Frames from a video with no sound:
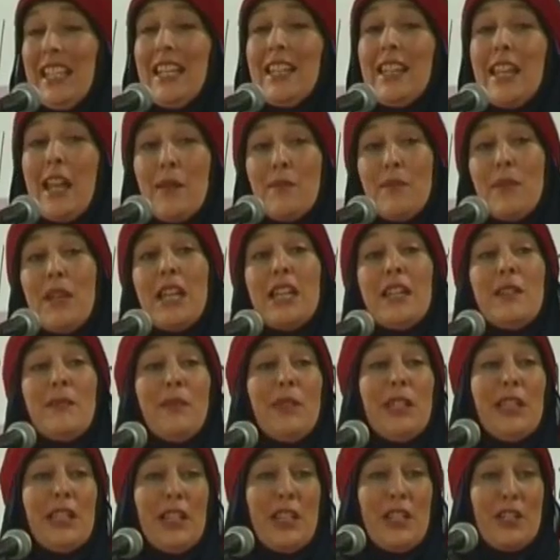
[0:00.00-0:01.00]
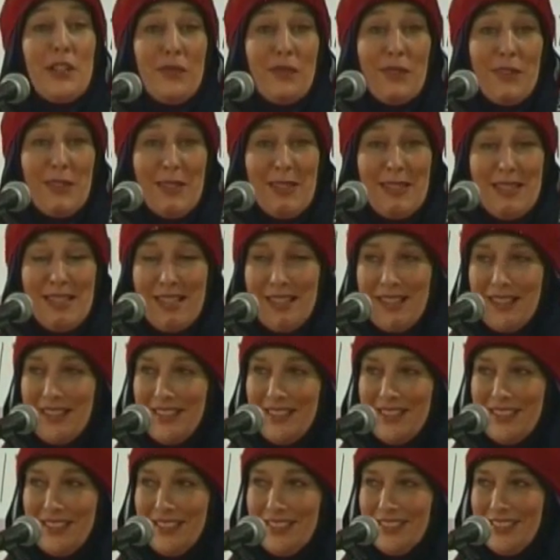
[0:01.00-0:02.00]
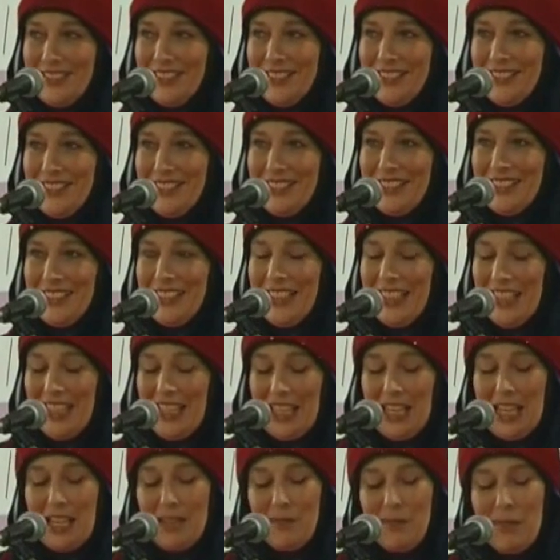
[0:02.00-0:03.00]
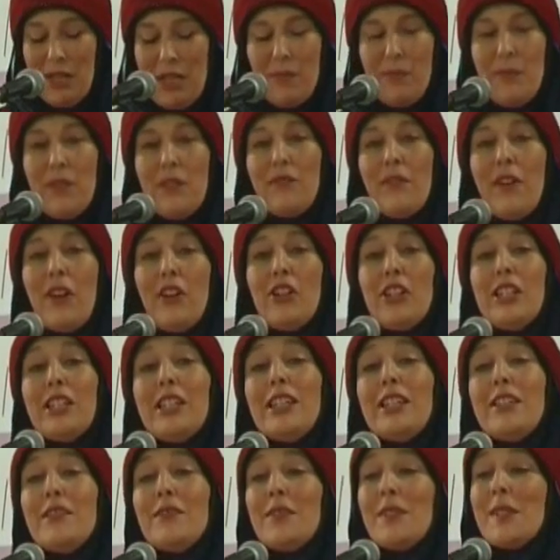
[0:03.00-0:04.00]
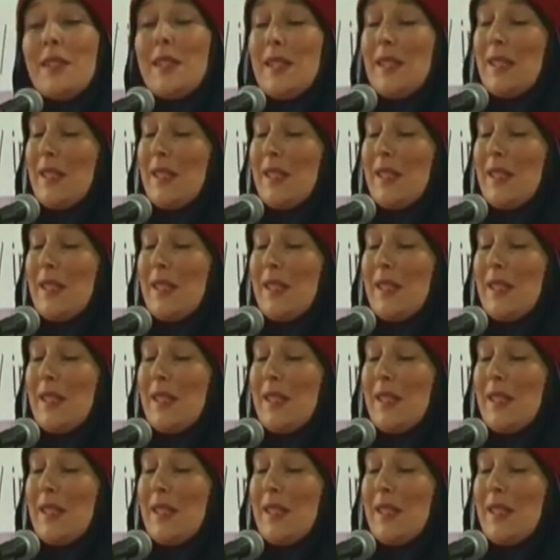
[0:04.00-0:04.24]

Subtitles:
And that made me nervous. It made me very nervous.